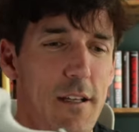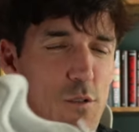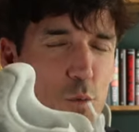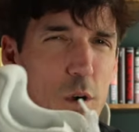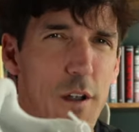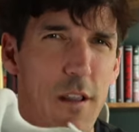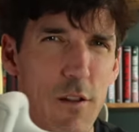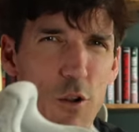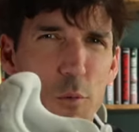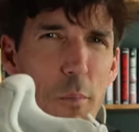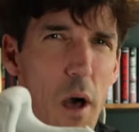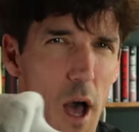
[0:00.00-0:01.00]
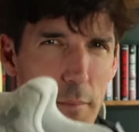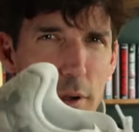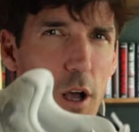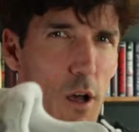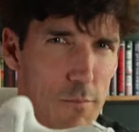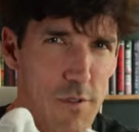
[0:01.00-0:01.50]
where the little pop
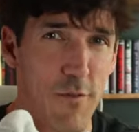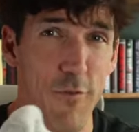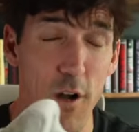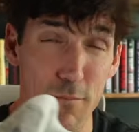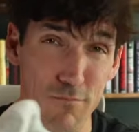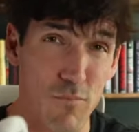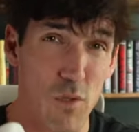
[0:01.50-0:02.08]
comes from.